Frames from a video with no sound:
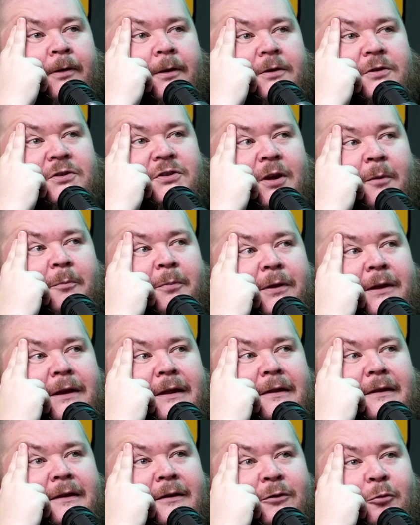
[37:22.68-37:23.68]

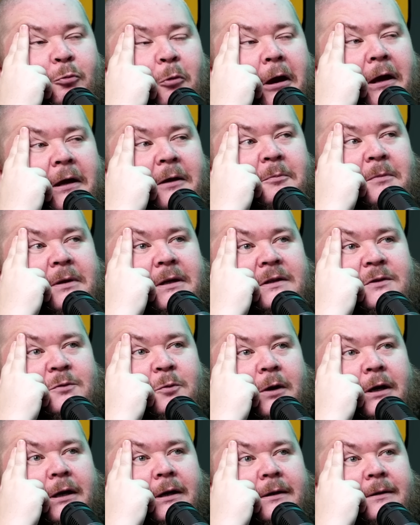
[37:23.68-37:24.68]
something that Twank makes
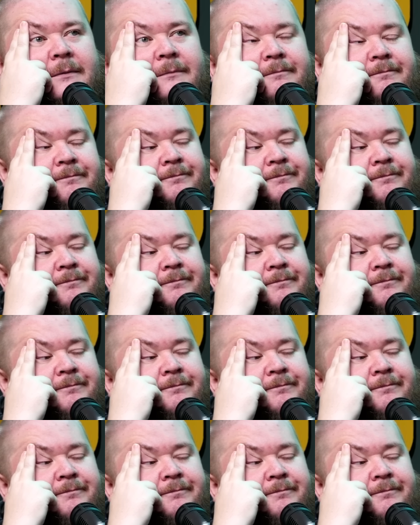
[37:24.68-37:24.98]
well.